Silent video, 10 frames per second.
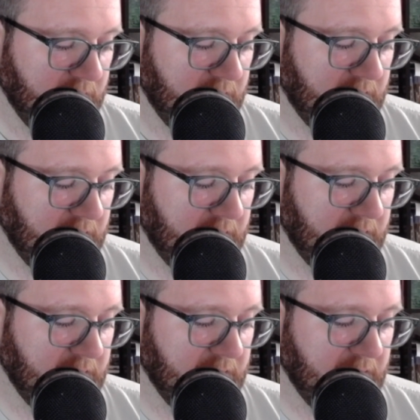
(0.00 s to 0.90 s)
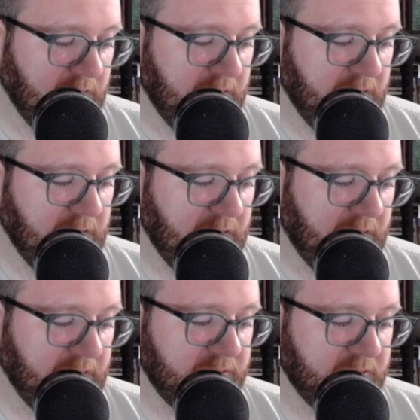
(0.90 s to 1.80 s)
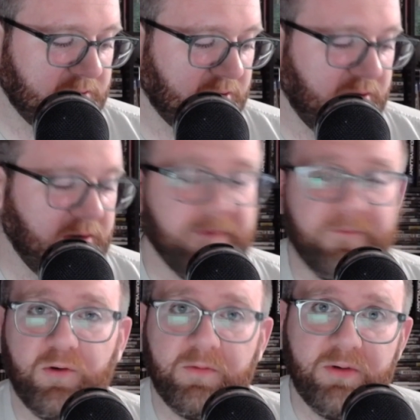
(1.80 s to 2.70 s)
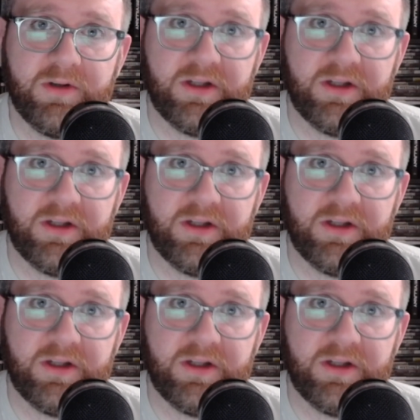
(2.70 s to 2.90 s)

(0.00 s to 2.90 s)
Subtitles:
you have 4 points in